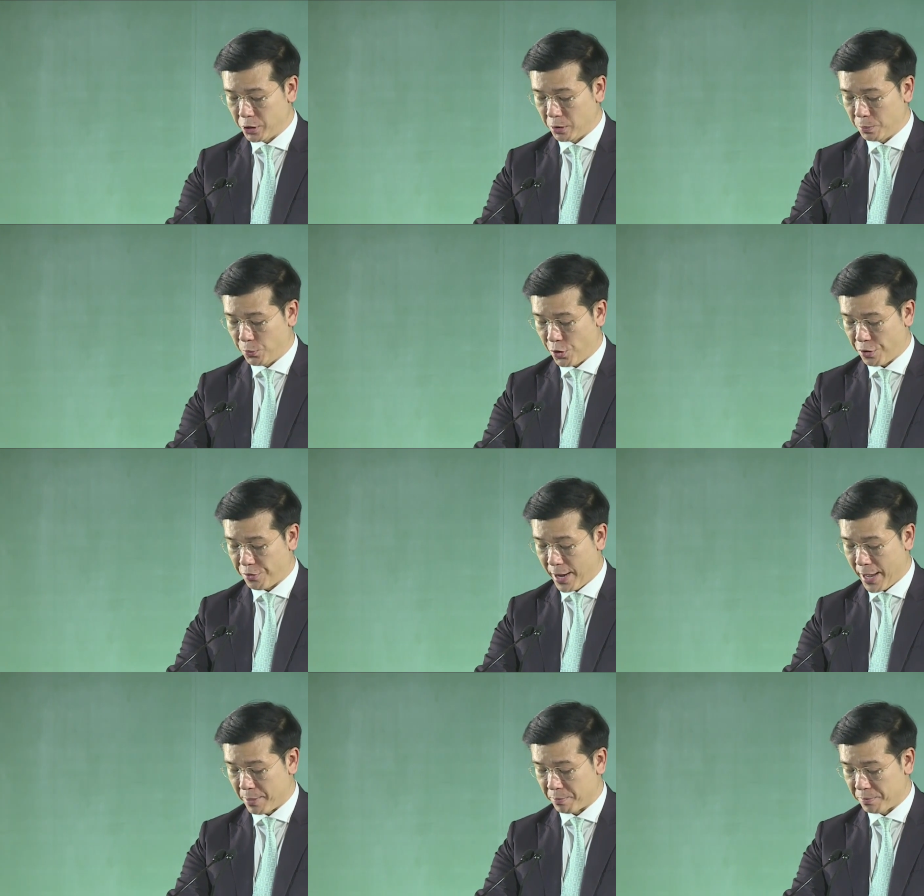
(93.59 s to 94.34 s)

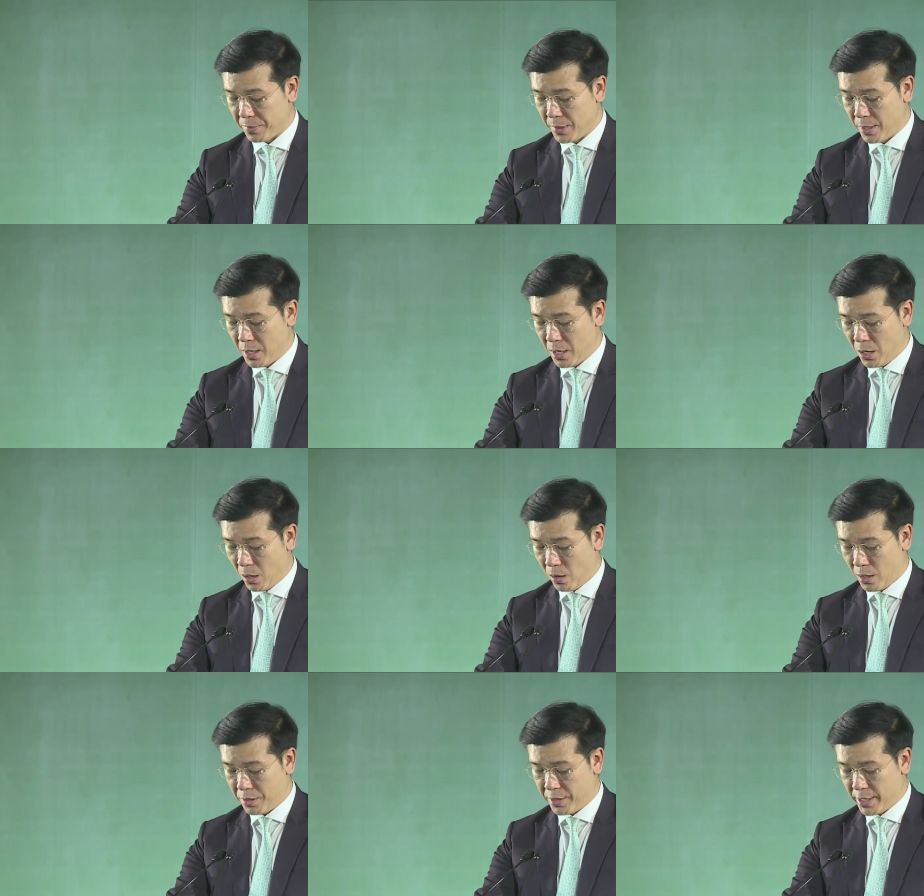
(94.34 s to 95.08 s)
program
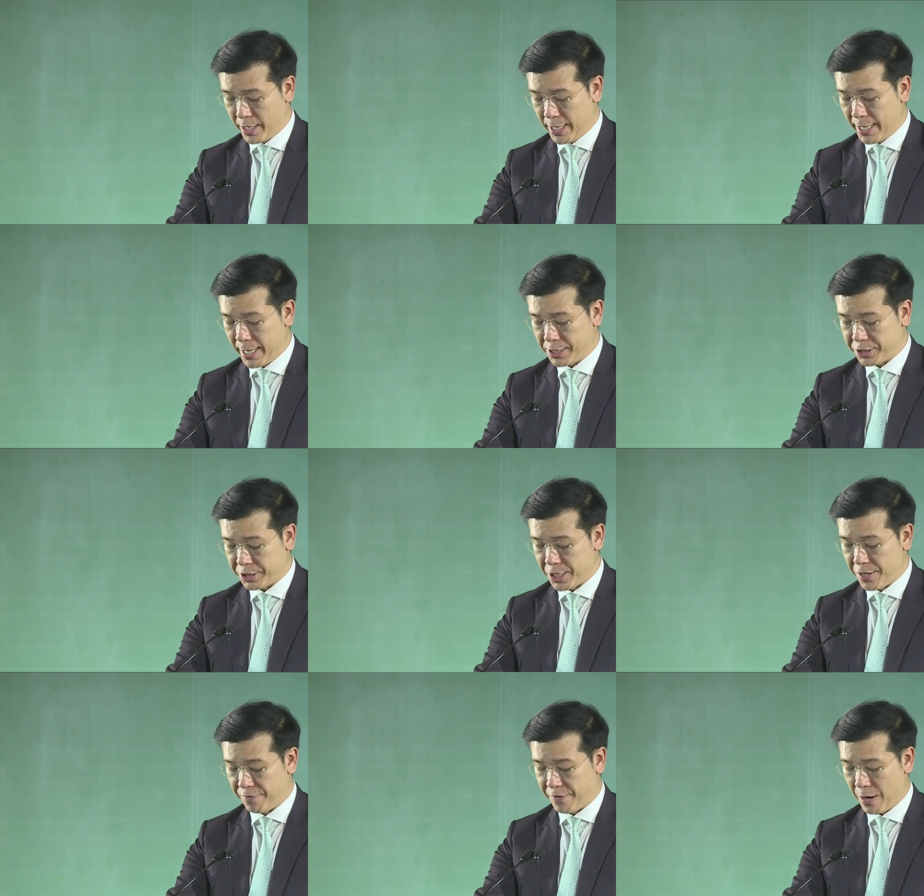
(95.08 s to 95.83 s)
on the
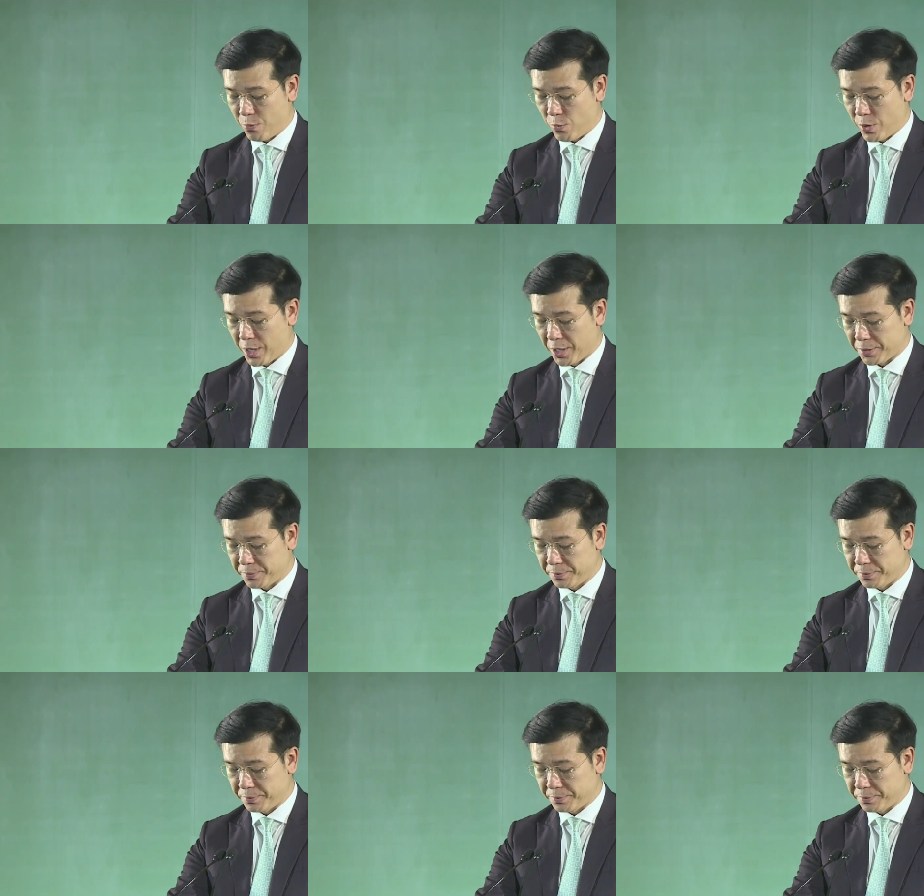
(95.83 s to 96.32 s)
ESG framework.